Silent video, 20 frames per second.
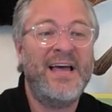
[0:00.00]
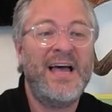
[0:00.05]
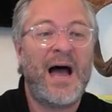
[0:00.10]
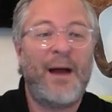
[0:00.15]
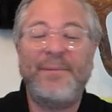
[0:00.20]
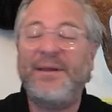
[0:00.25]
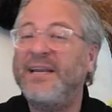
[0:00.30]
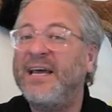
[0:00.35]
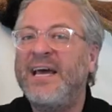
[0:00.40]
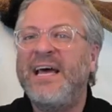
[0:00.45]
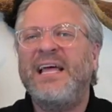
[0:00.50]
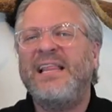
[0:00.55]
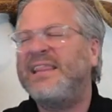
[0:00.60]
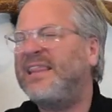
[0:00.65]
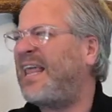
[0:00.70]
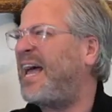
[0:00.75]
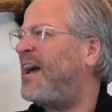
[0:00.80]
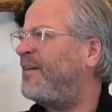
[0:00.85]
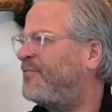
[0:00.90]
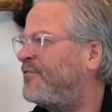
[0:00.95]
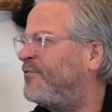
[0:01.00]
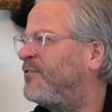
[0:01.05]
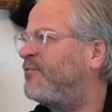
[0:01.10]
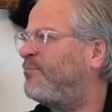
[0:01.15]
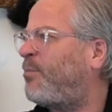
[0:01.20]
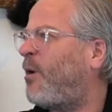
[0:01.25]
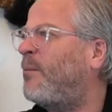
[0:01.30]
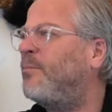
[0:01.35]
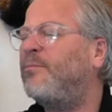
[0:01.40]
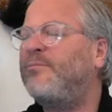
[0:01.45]
I mean, laughter is
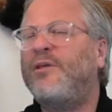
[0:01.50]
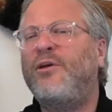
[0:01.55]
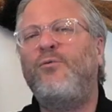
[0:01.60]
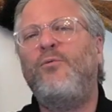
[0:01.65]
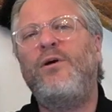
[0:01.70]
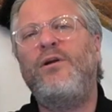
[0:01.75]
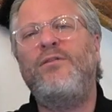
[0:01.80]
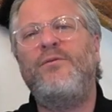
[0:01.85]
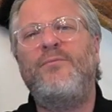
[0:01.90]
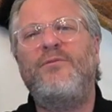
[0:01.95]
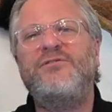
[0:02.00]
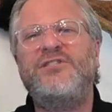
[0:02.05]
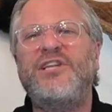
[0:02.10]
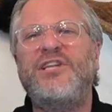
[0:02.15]
probably one of the most